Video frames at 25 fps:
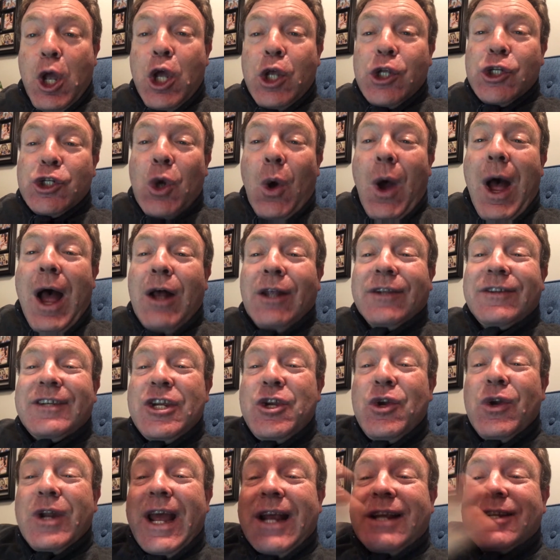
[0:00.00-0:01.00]
So I'll see
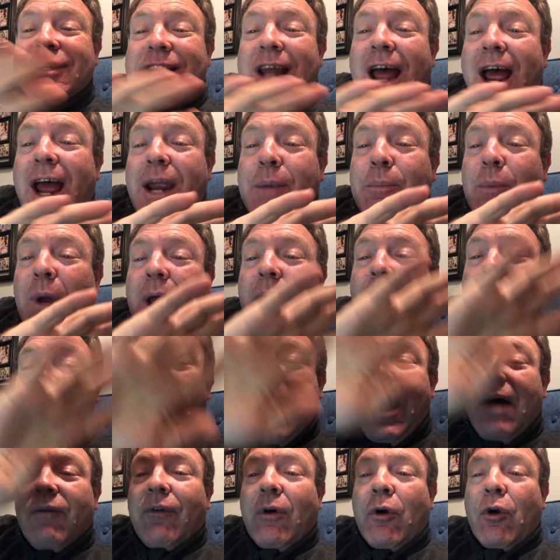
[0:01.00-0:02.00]
you next time.
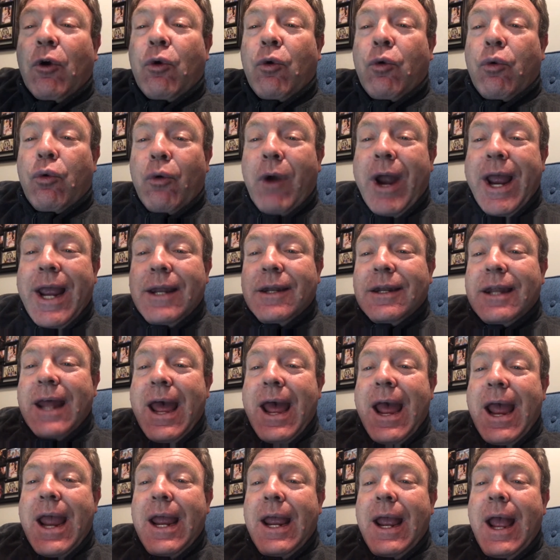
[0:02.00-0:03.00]
Have a great
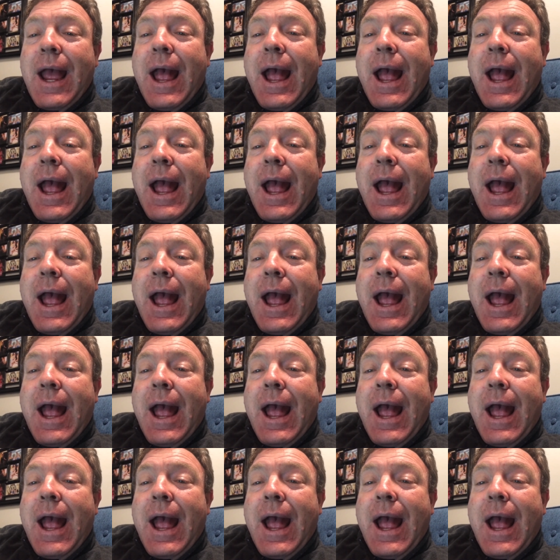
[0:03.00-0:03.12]
day.